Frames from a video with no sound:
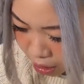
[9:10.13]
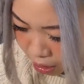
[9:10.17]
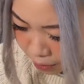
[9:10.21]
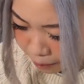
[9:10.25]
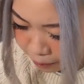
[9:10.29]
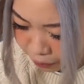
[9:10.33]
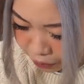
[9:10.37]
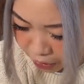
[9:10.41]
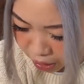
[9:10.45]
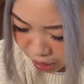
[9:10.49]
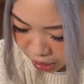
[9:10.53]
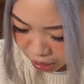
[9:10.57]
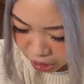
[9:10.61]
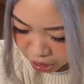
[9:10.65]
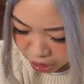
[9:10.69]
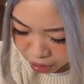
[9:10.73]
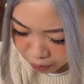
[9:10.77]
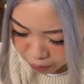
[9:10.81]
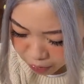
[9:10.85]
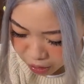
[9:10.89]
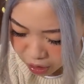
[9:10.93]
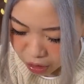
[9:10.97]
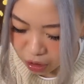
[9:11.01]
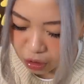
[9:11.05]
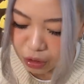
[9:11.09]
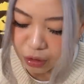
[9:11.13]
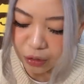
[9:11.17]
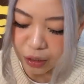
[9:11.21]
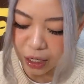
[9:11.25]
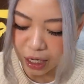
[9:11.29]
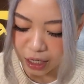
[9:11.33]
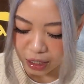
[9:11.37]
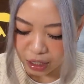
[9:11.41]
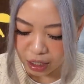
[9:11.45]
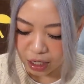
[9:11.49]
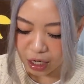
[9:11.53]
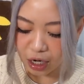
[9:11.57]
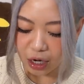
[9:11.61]
I shipped it, no,
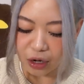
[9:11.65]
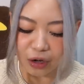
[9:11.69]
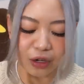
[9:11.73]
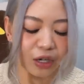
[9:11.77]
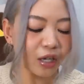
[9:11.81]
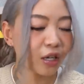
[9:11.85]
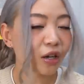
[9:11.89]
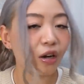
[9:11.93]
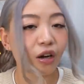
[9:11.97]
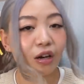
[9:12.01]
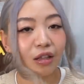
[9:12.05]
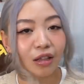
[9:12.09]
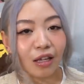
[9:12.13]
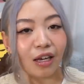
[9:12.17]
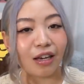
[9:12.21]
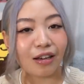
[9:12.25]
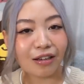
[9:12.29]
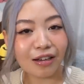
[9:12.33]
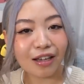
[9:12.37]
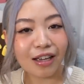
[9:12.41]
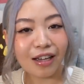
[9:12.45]
I think I already got that.